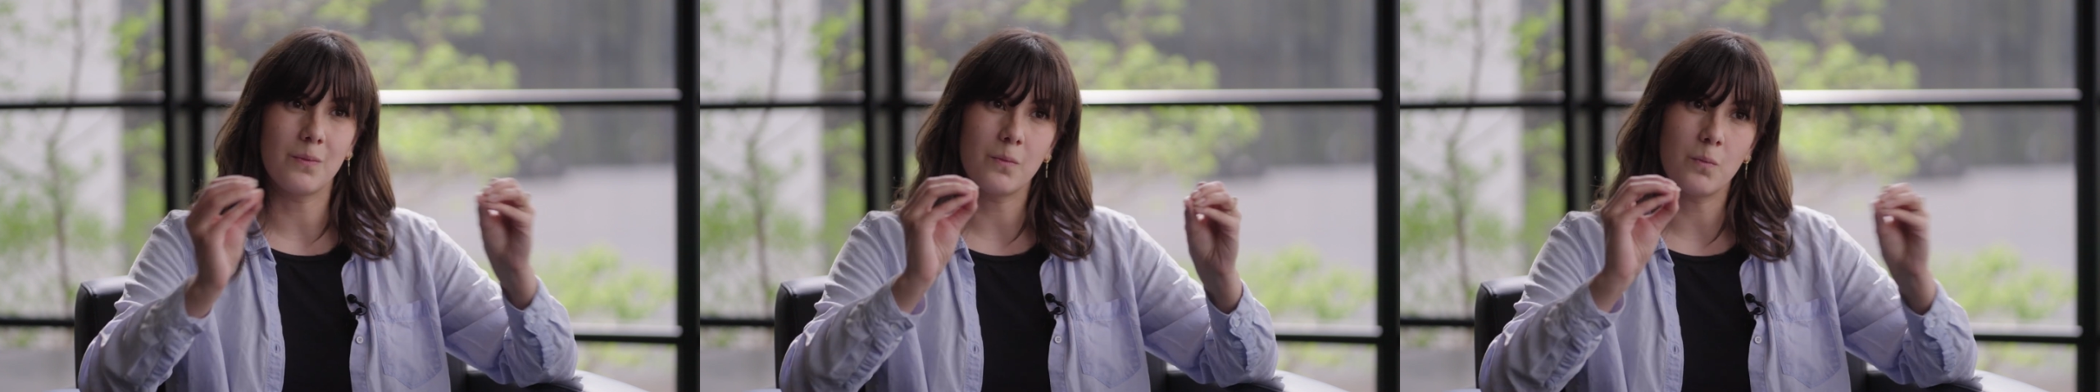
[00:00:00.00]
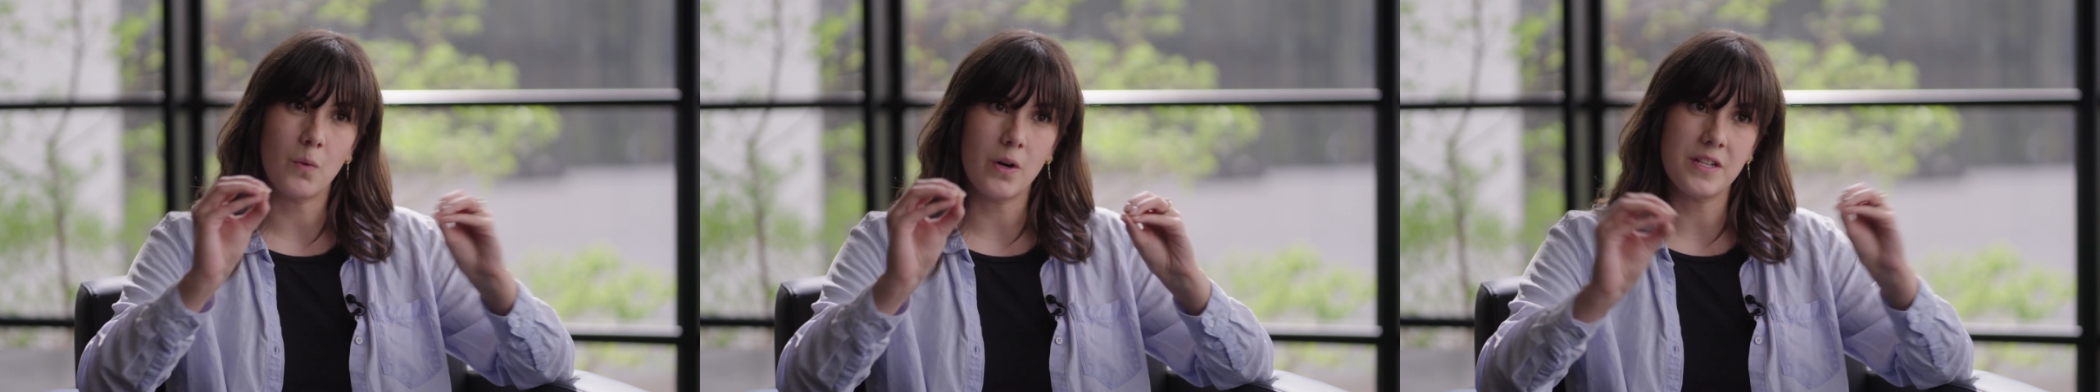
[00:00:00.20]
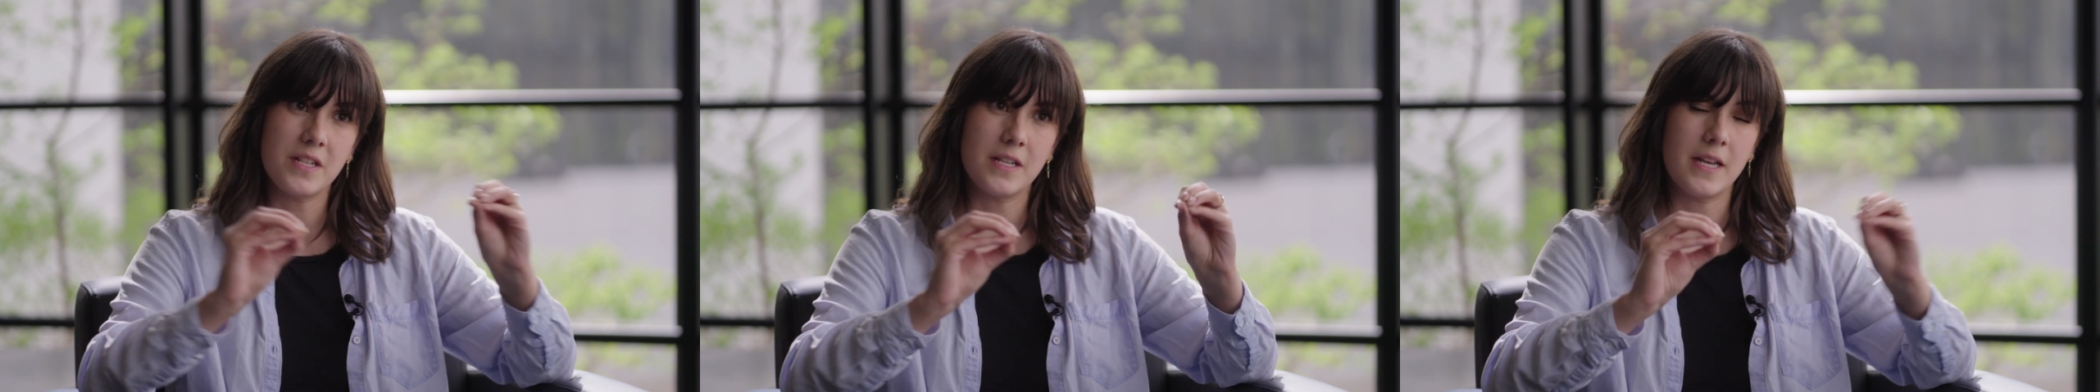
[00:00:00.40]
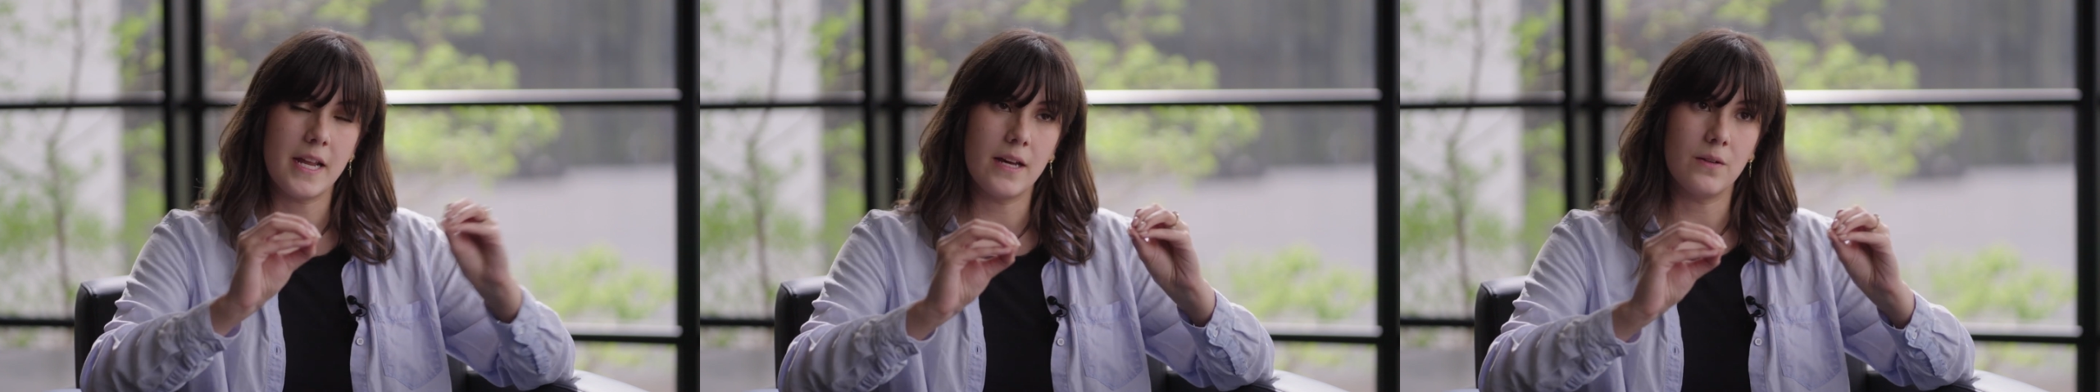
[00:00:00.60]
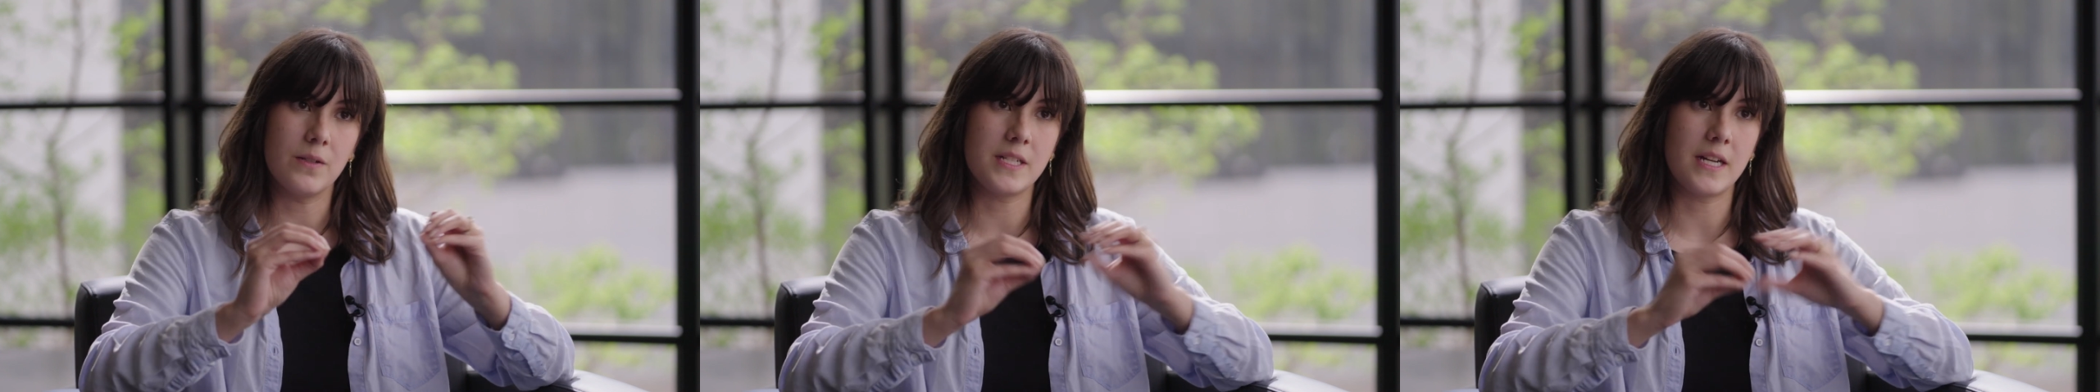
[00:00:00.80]
want to
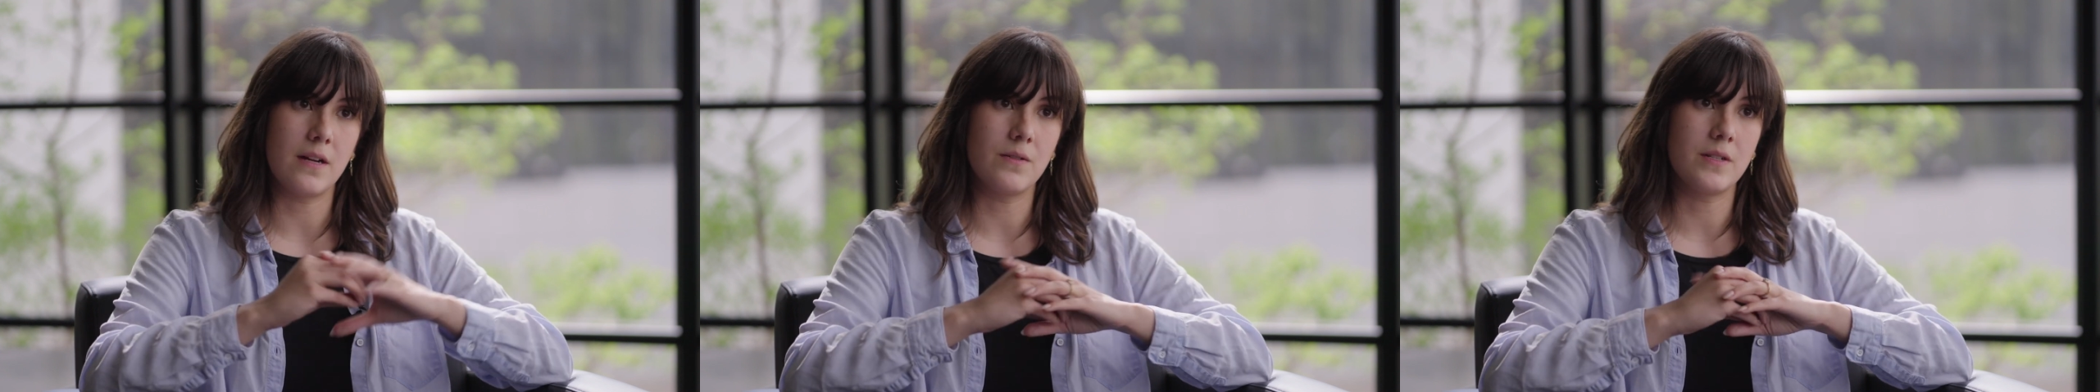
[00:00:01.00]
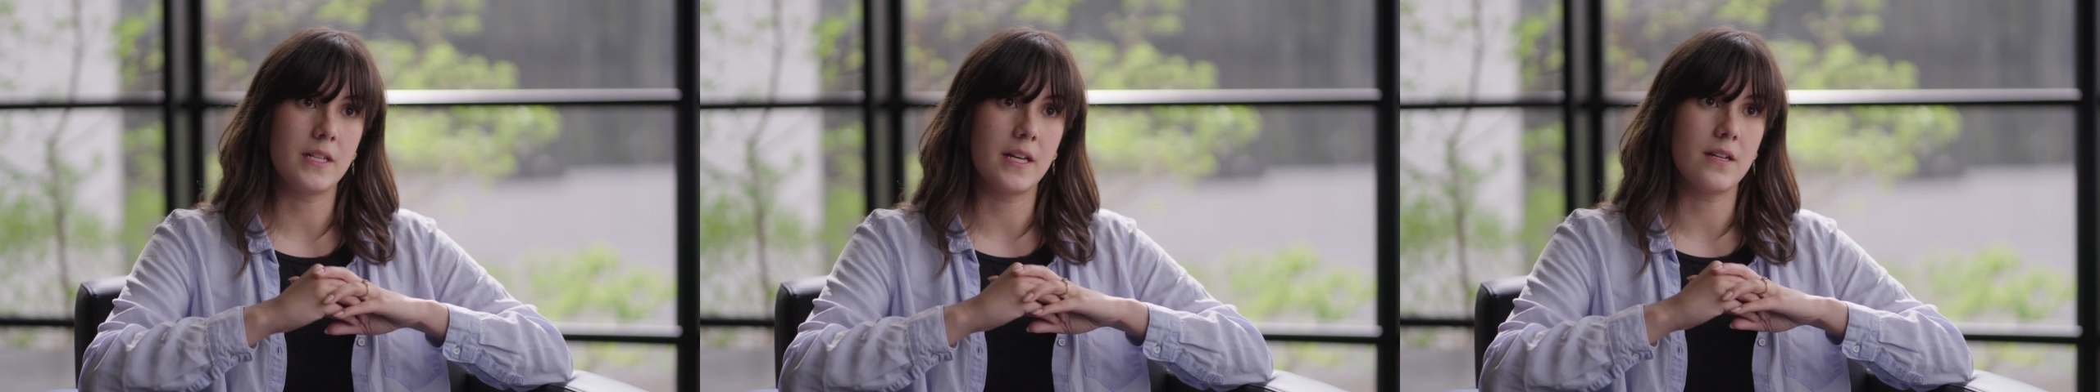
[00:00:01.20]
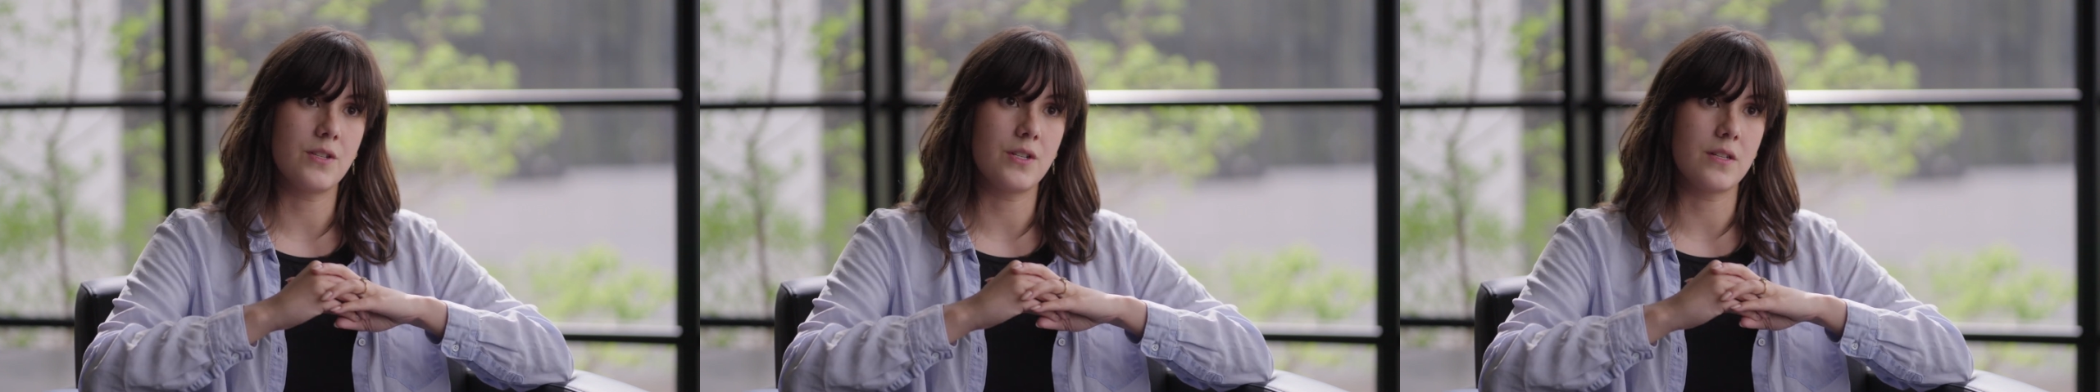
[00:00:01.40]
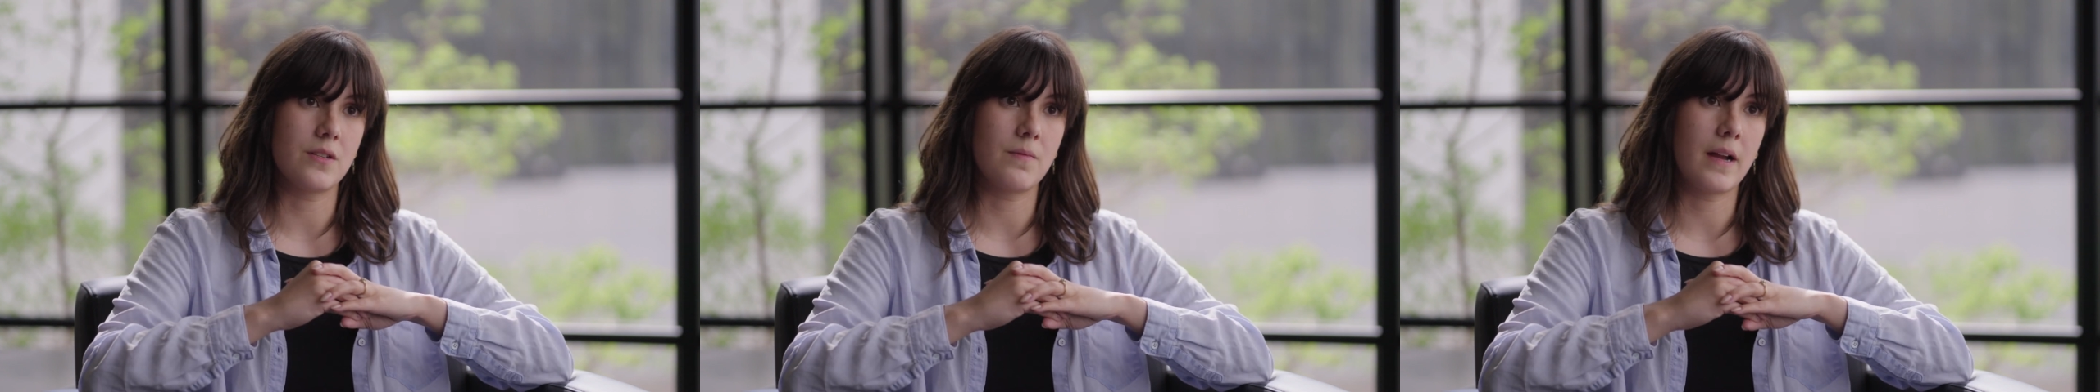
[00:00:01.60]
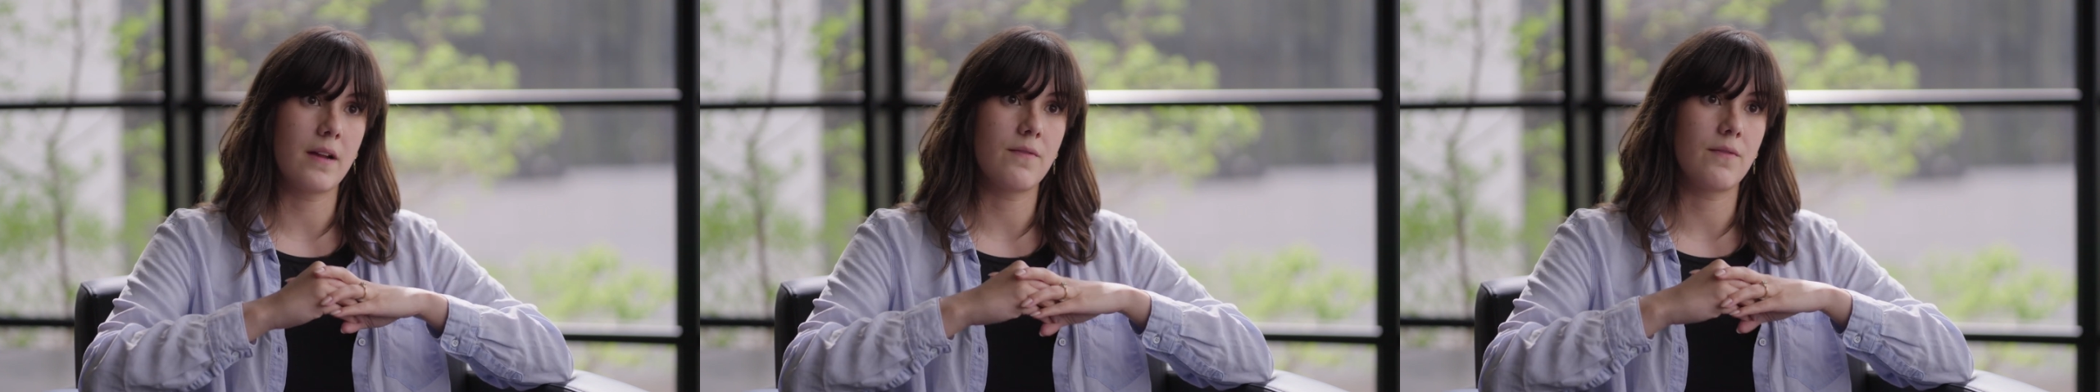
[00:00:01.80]
nail down to get just
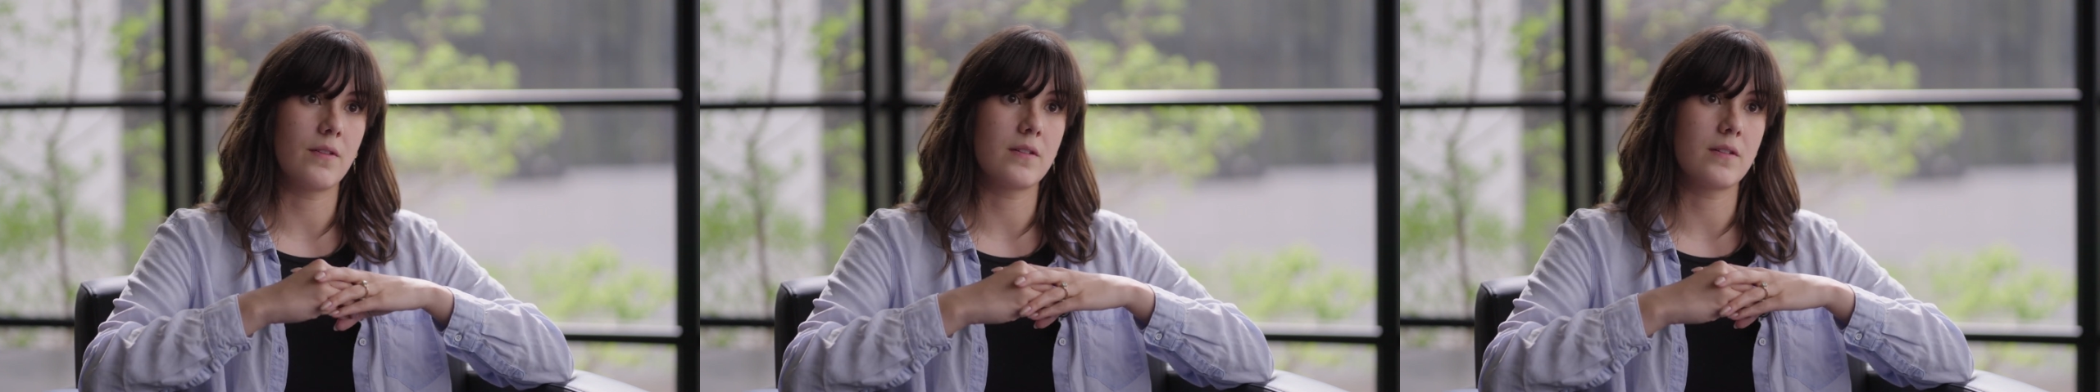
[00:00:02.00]
right for